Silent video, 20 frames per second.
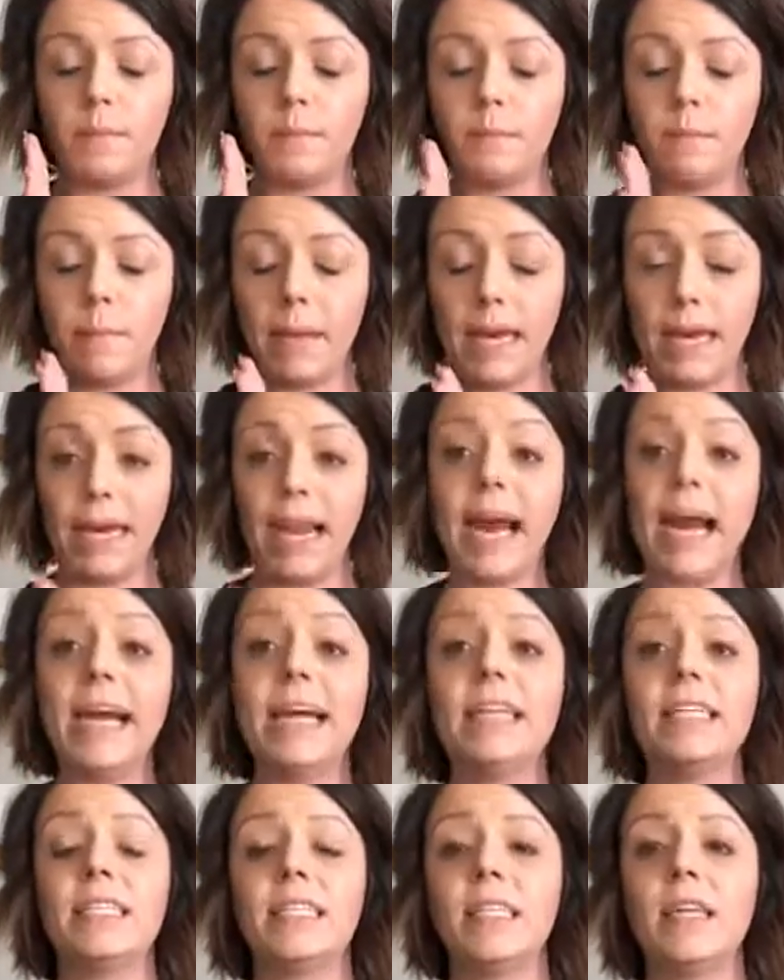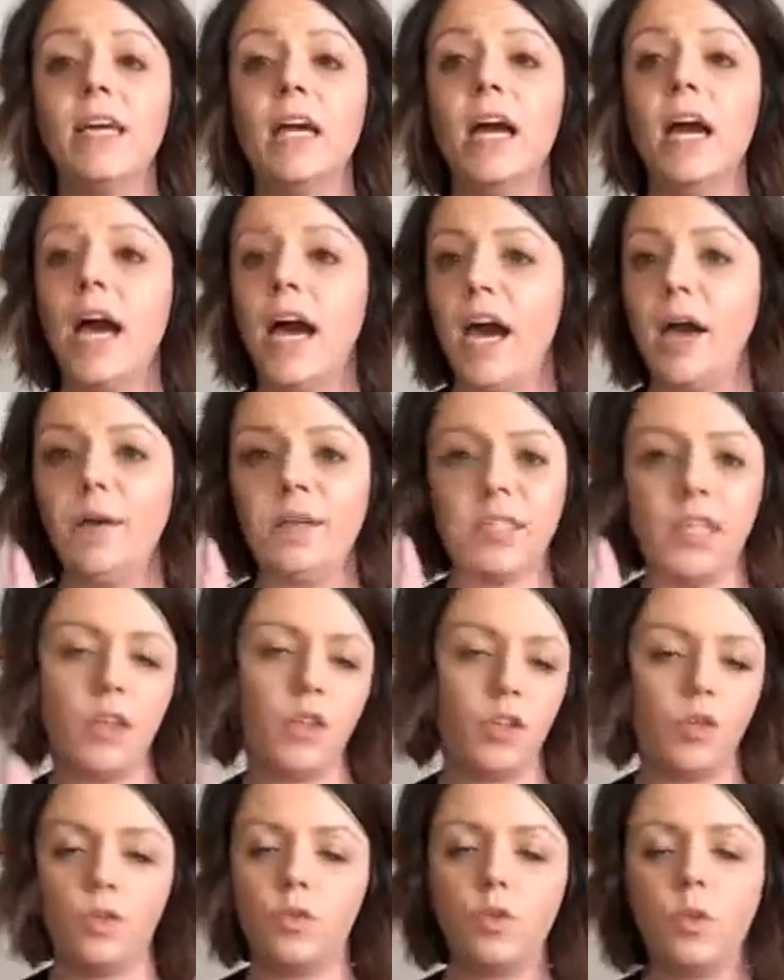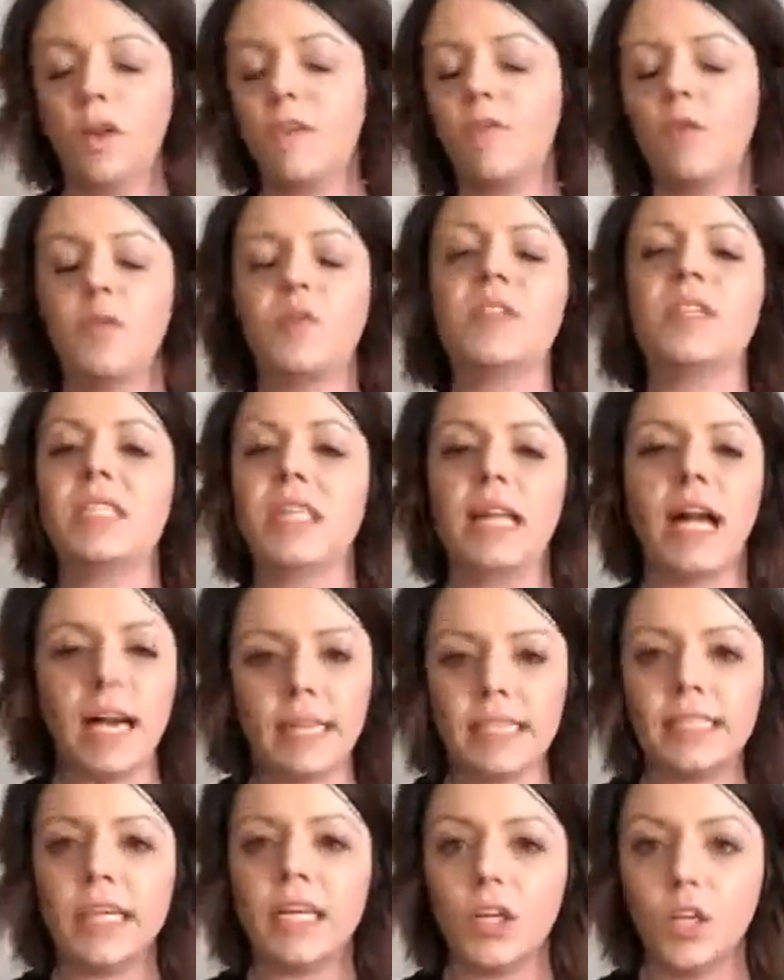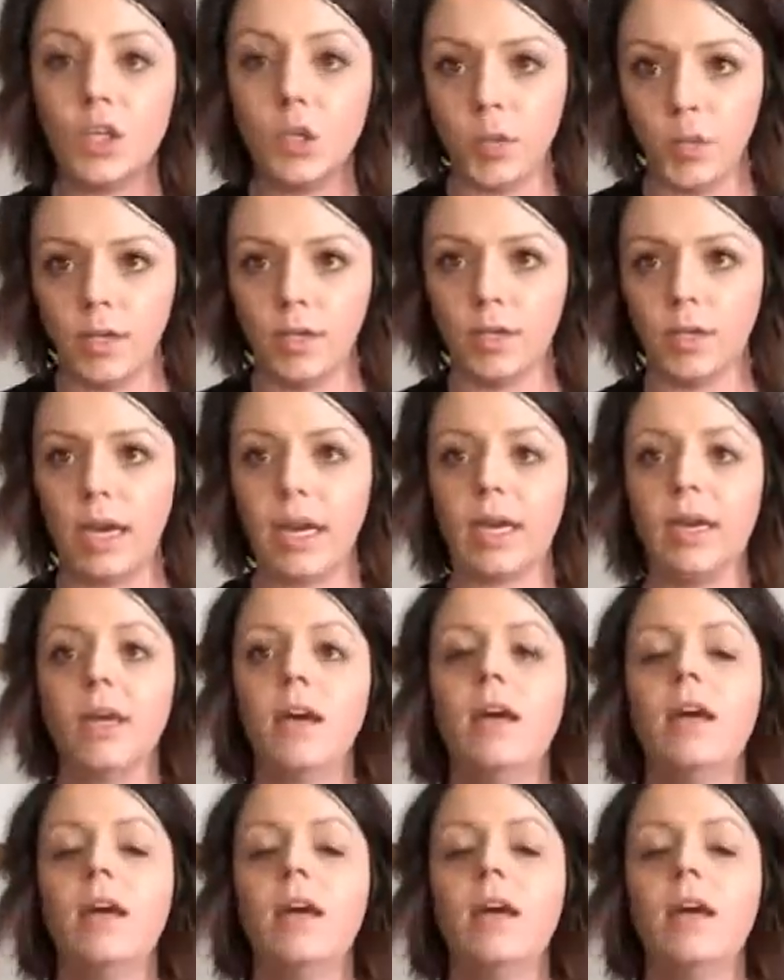midnight, I always say the 24th is the last day to do it, okay?